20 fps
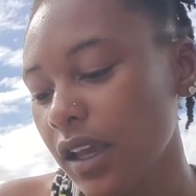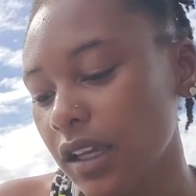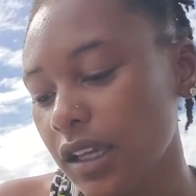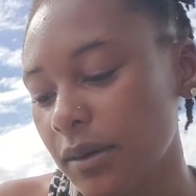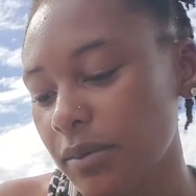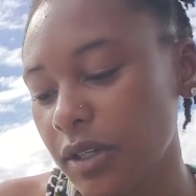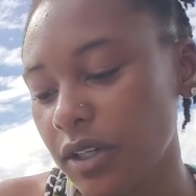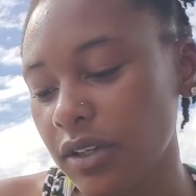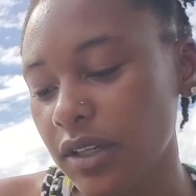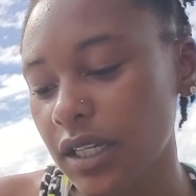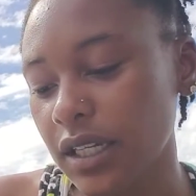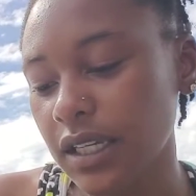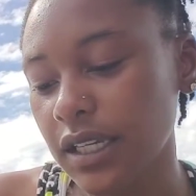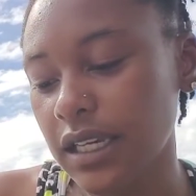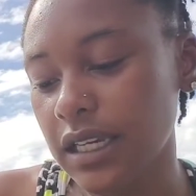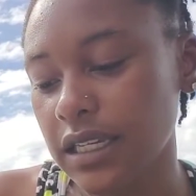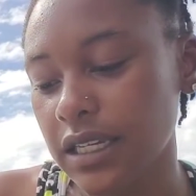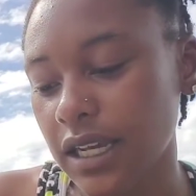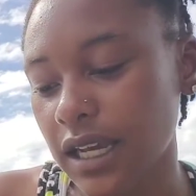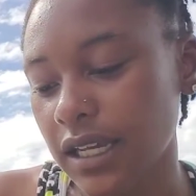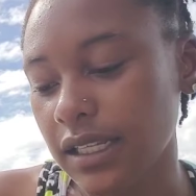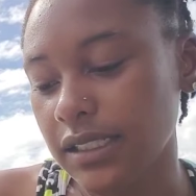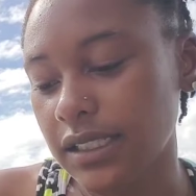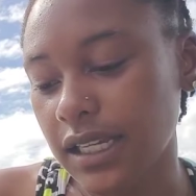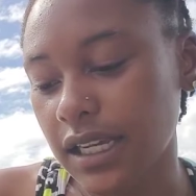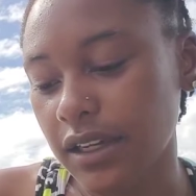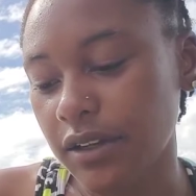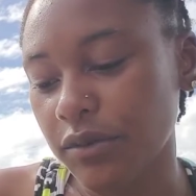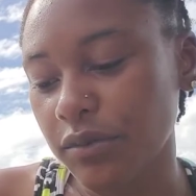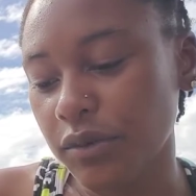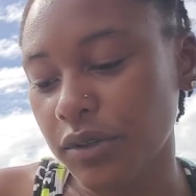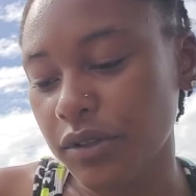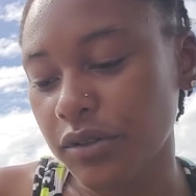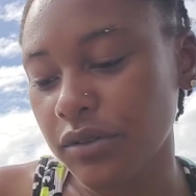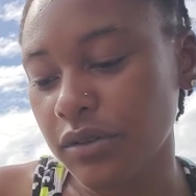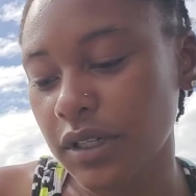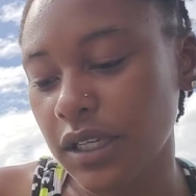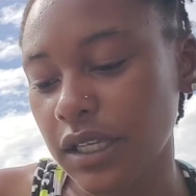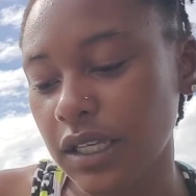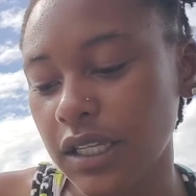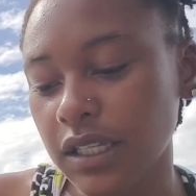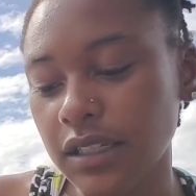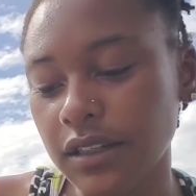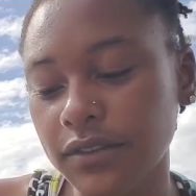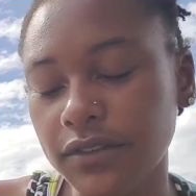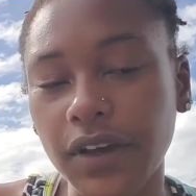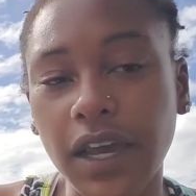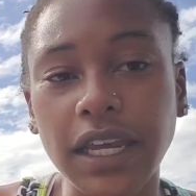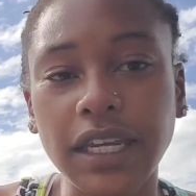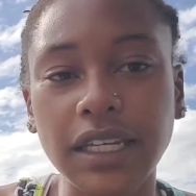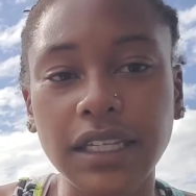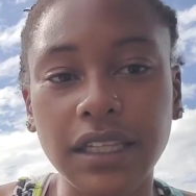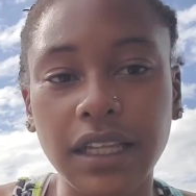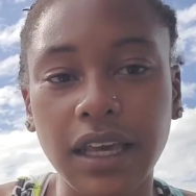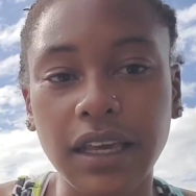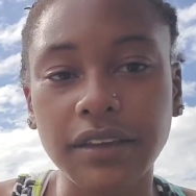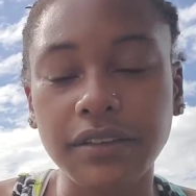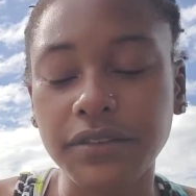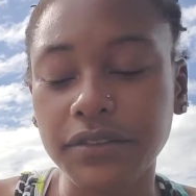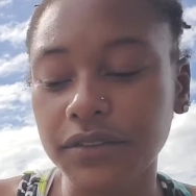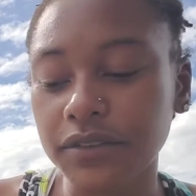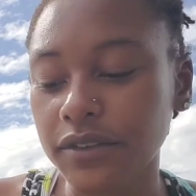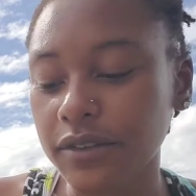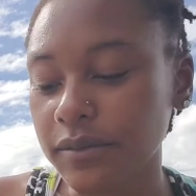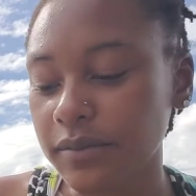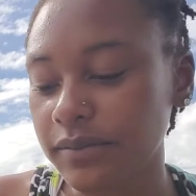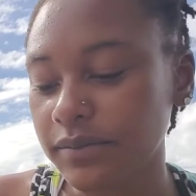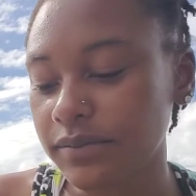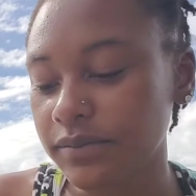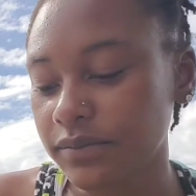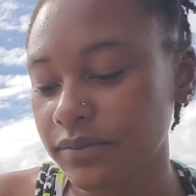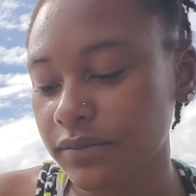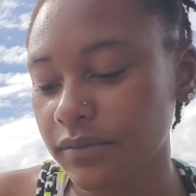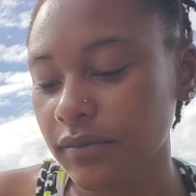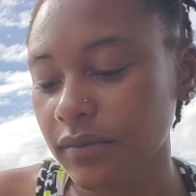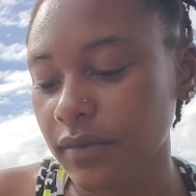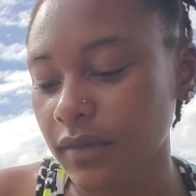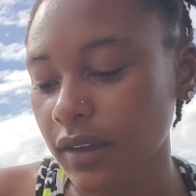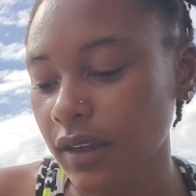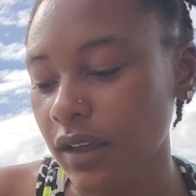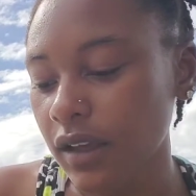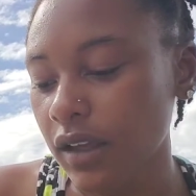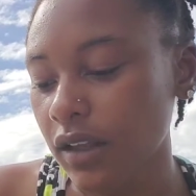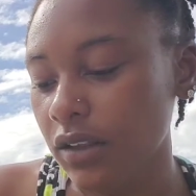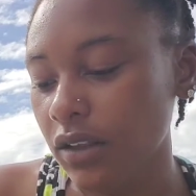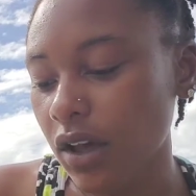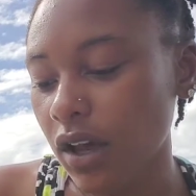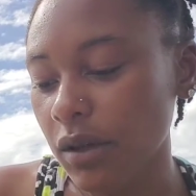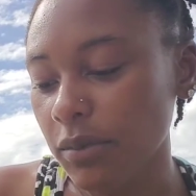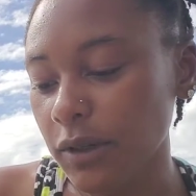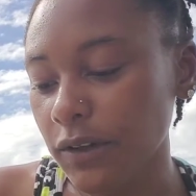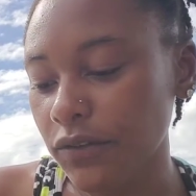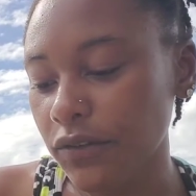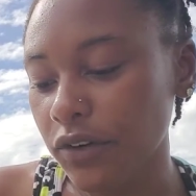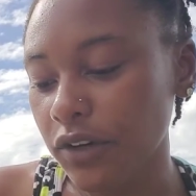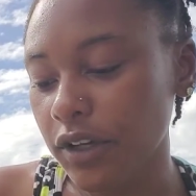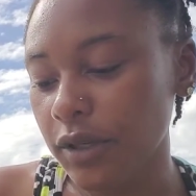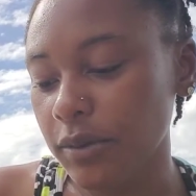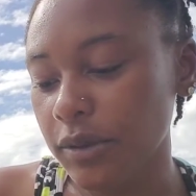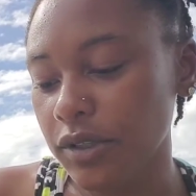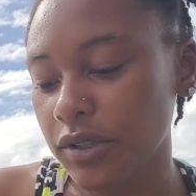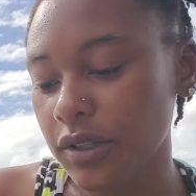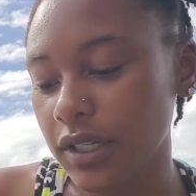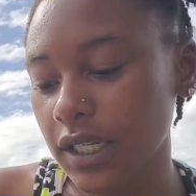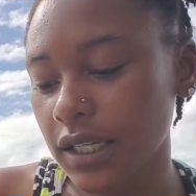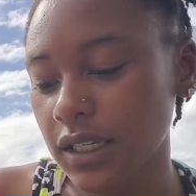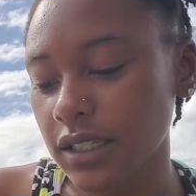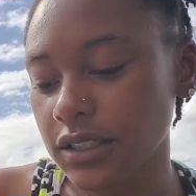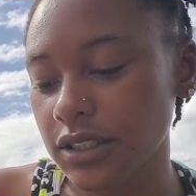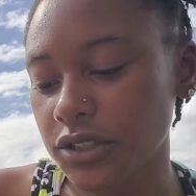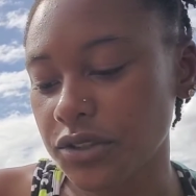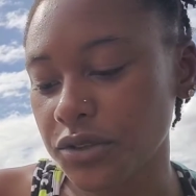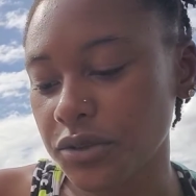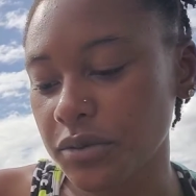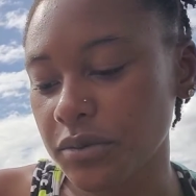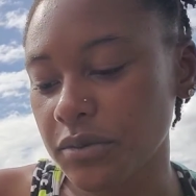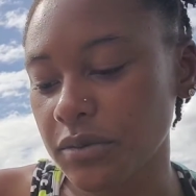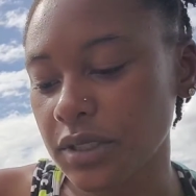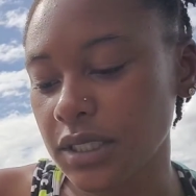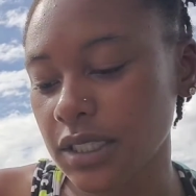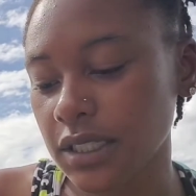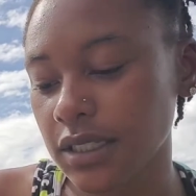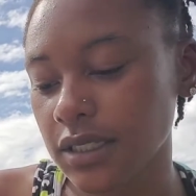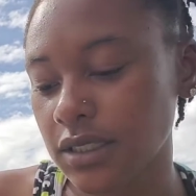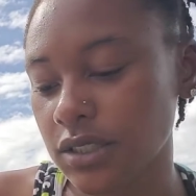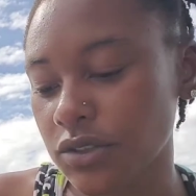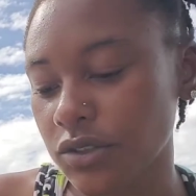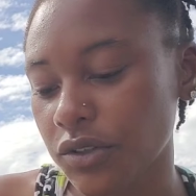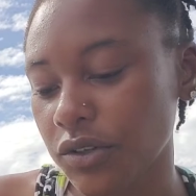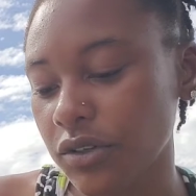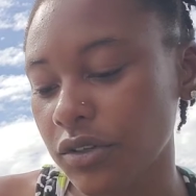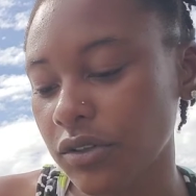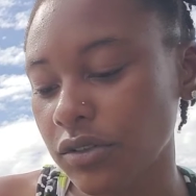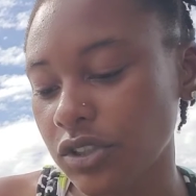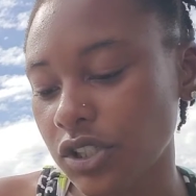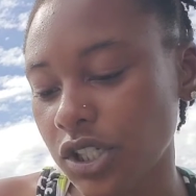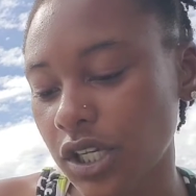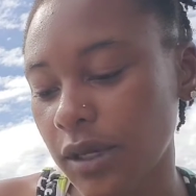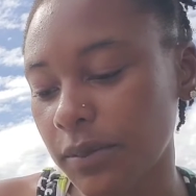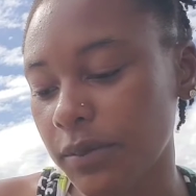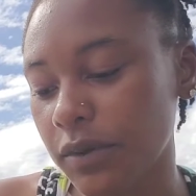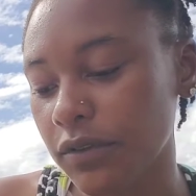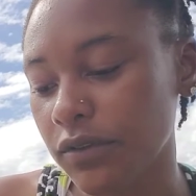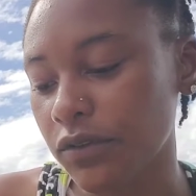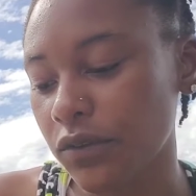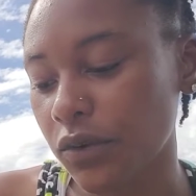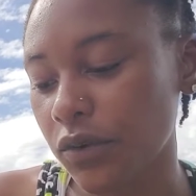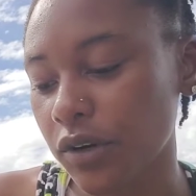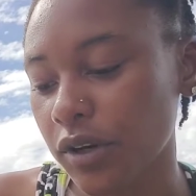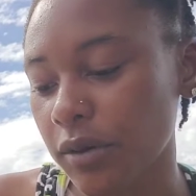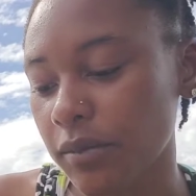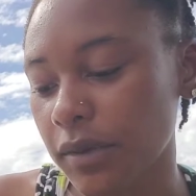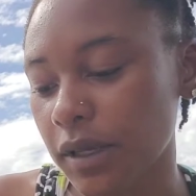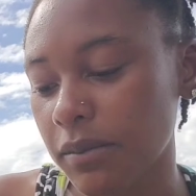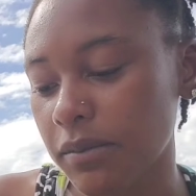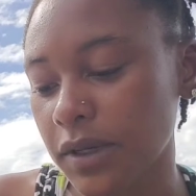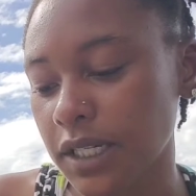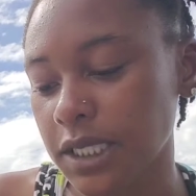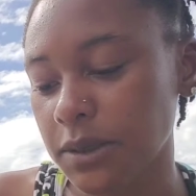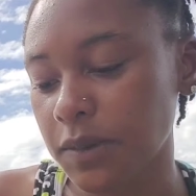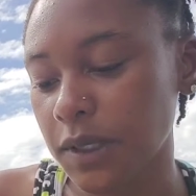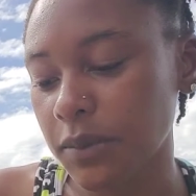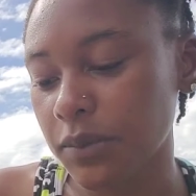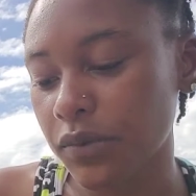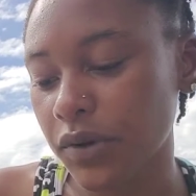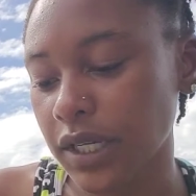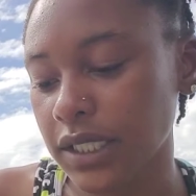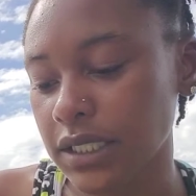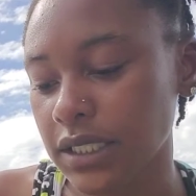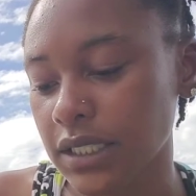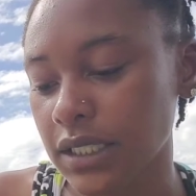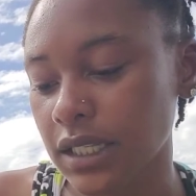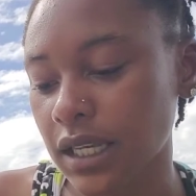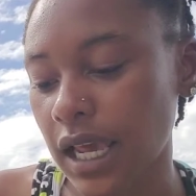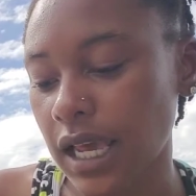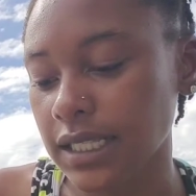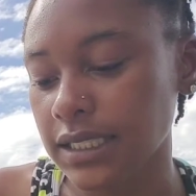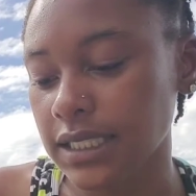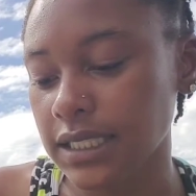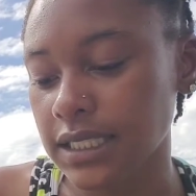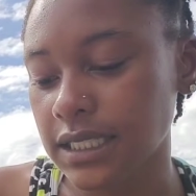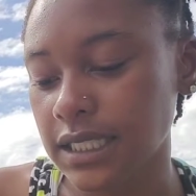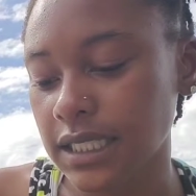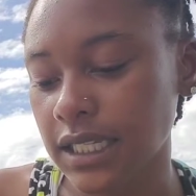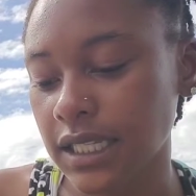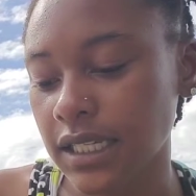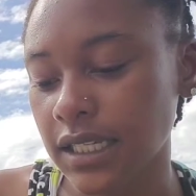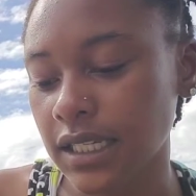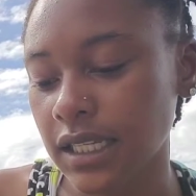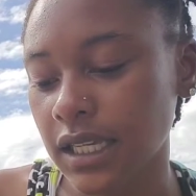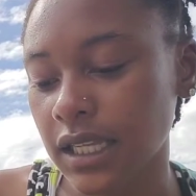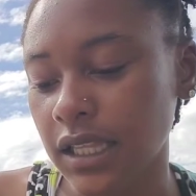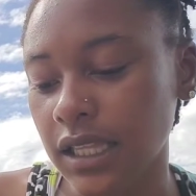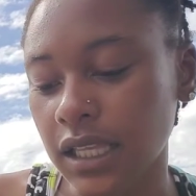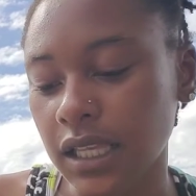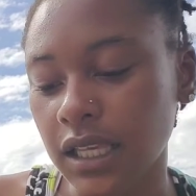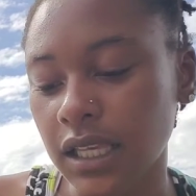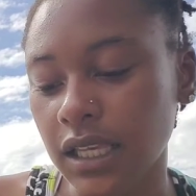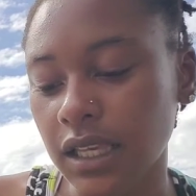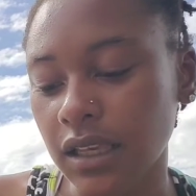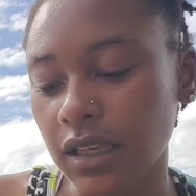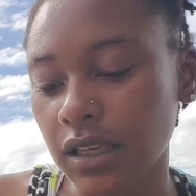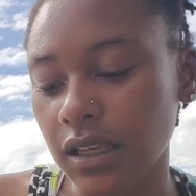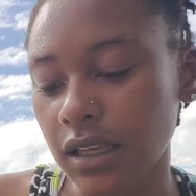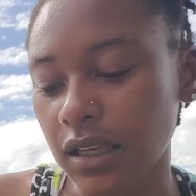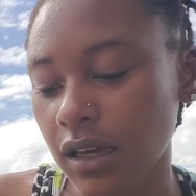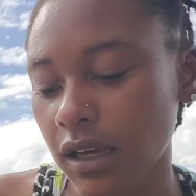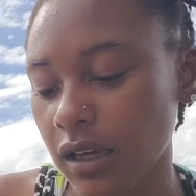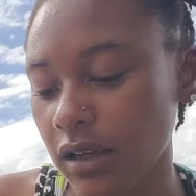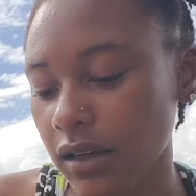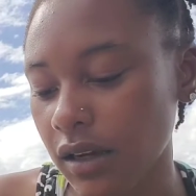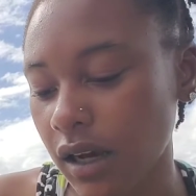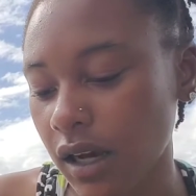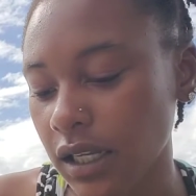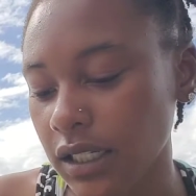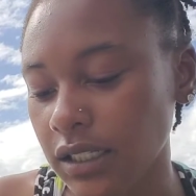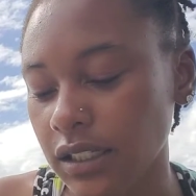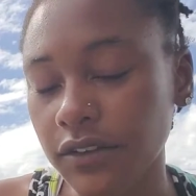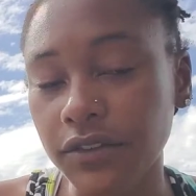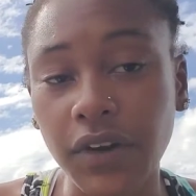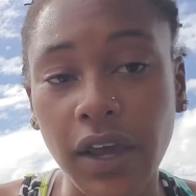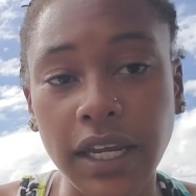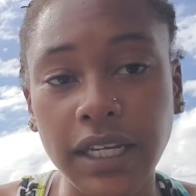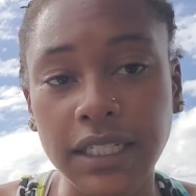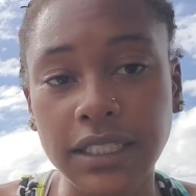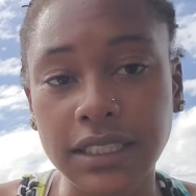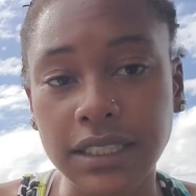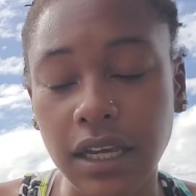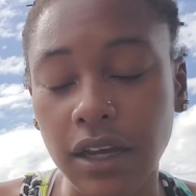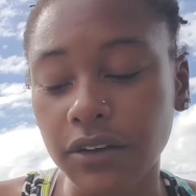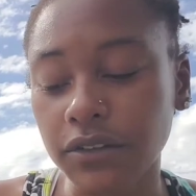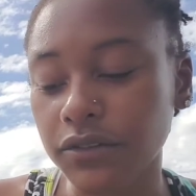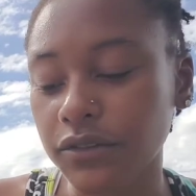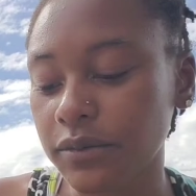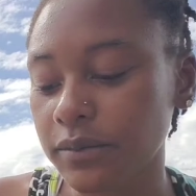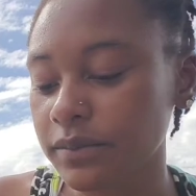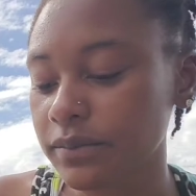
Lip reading: community cannot take root in a divided life. Long before community assumes external shape and form, it must be present as a seed in the undivided self.